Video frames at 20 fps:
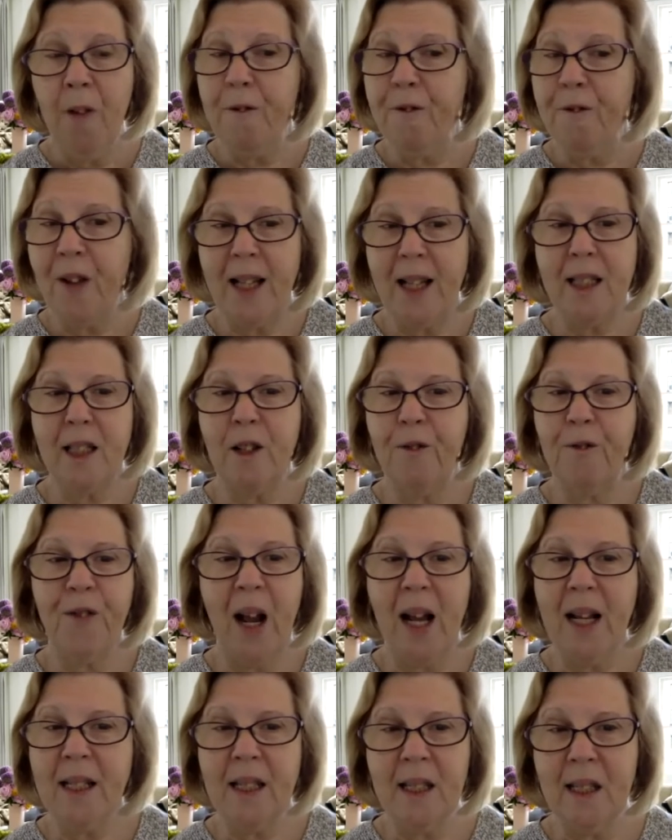
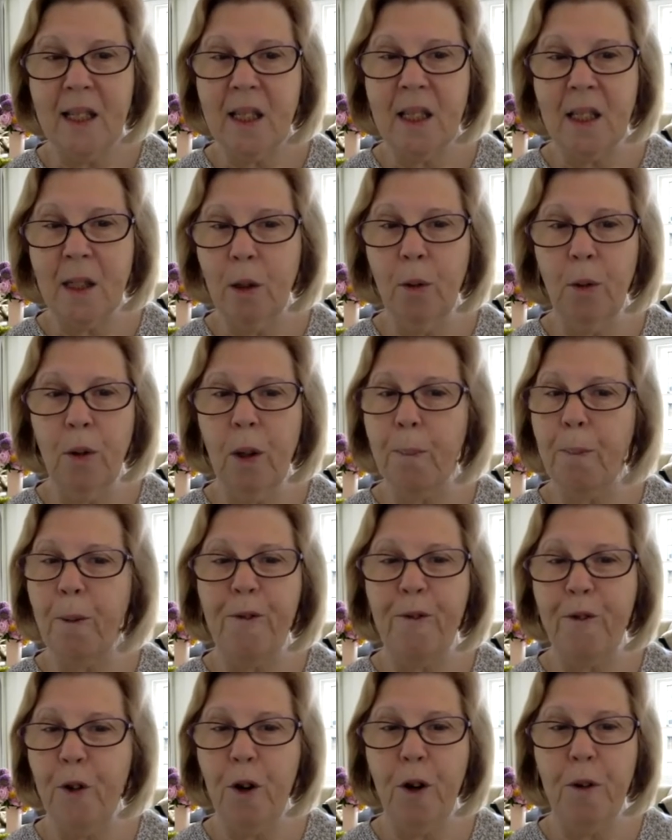face-to-face is still the
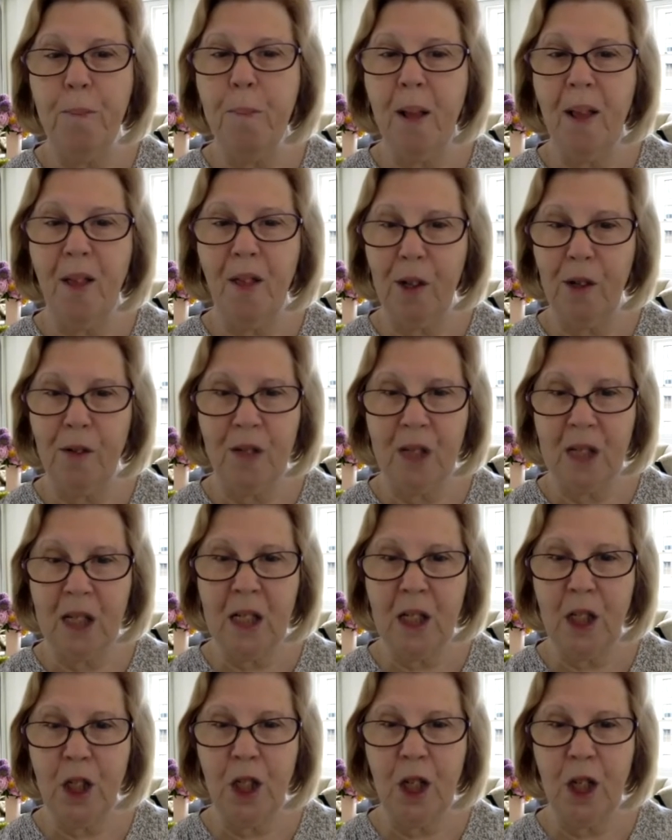preferred method of
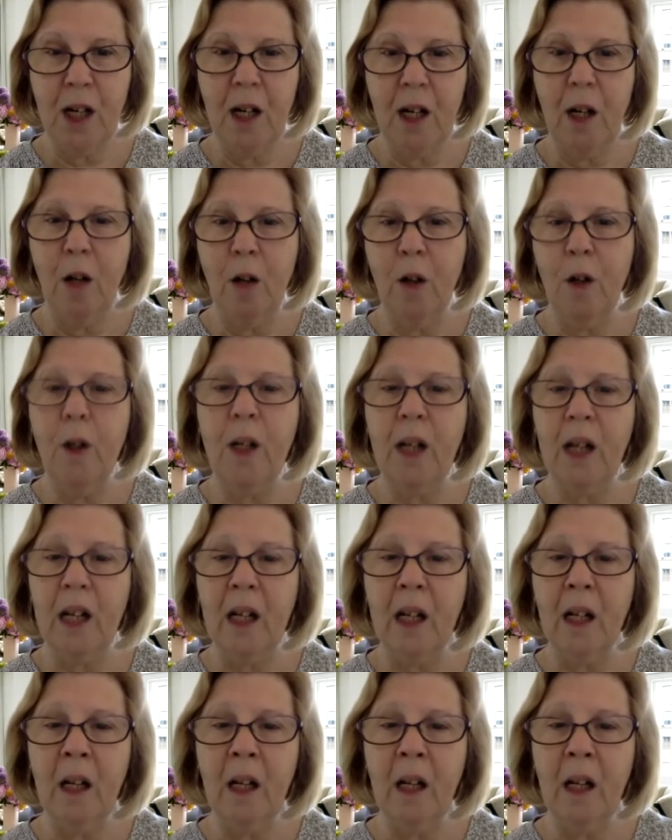teaching and learning.